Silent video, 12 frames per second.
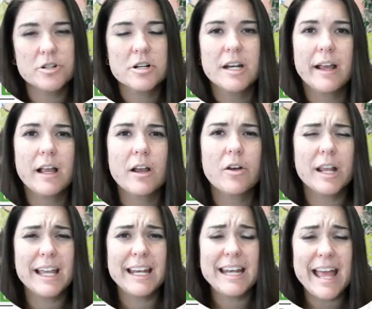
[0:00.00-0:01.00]
You're going to
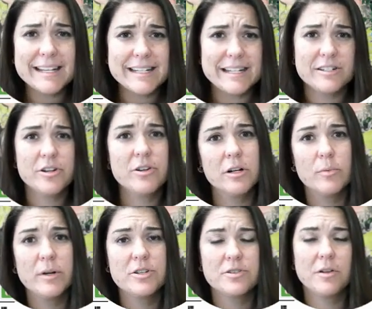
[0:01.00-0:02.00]
connect it to your
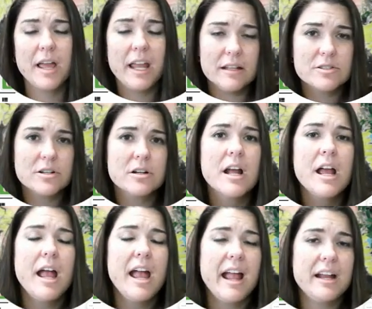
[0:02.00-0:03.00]
original answer
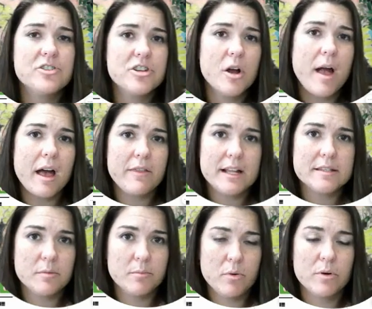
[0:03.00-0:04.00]
and show how that
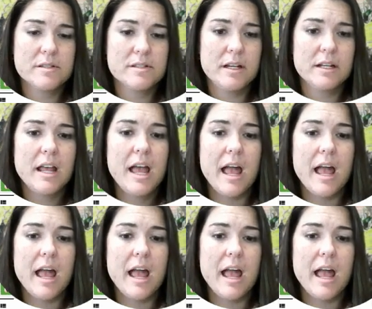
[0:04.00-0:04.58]
supports it.